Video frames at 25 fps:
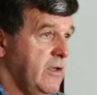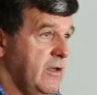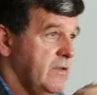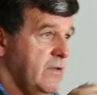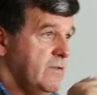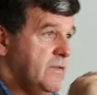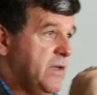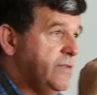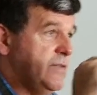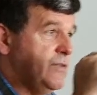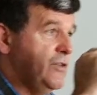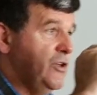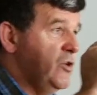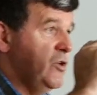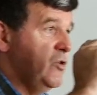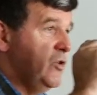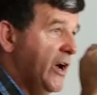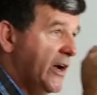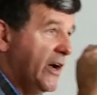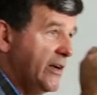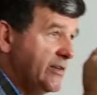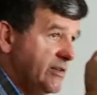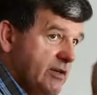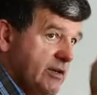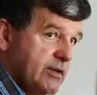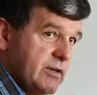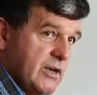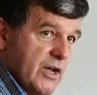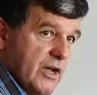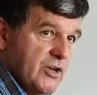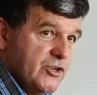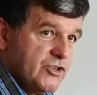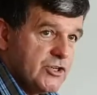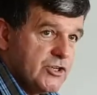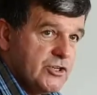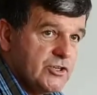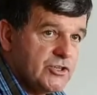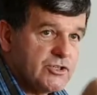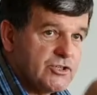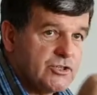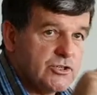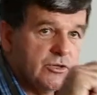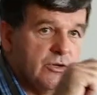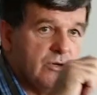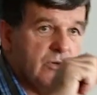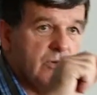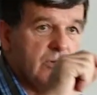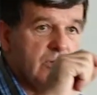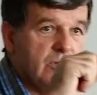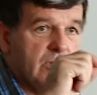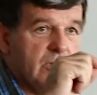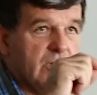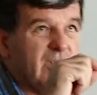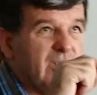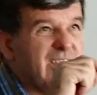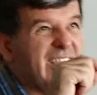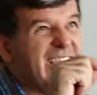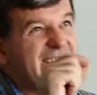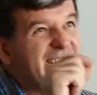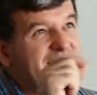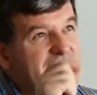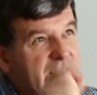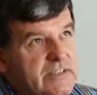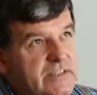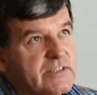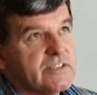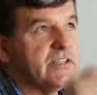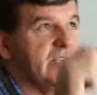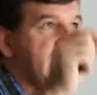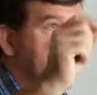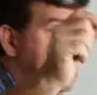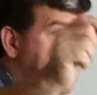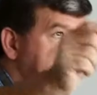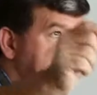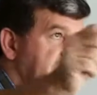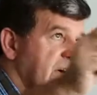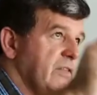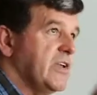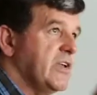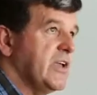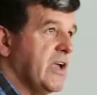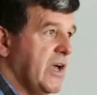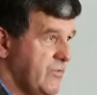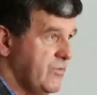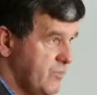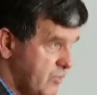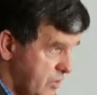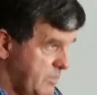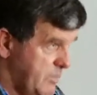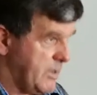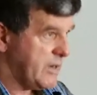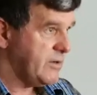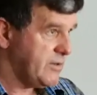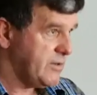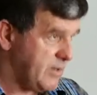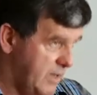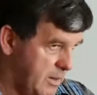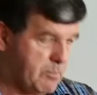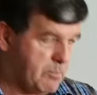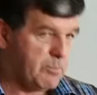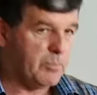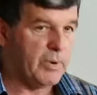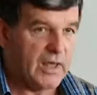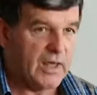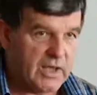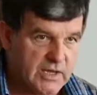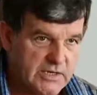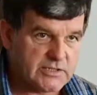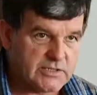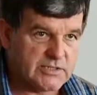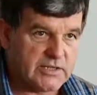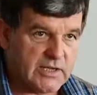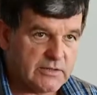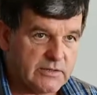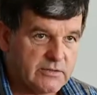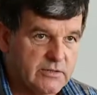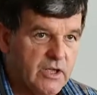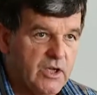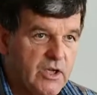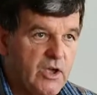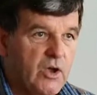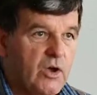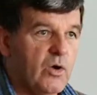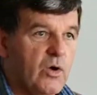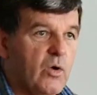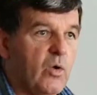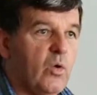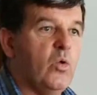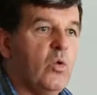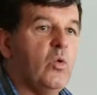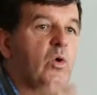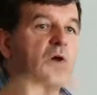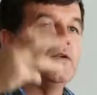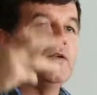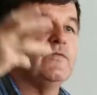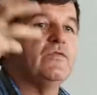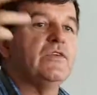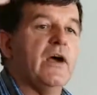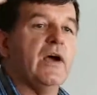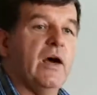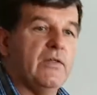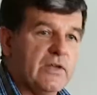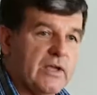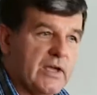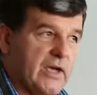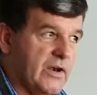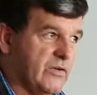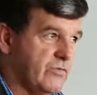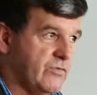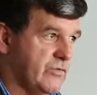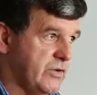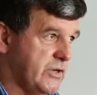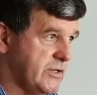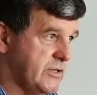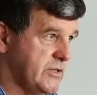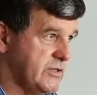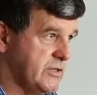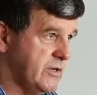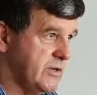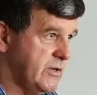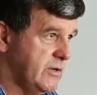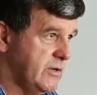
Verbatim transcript: that the United Nations, it doesn't say any other country, but it implies that all one of the other countries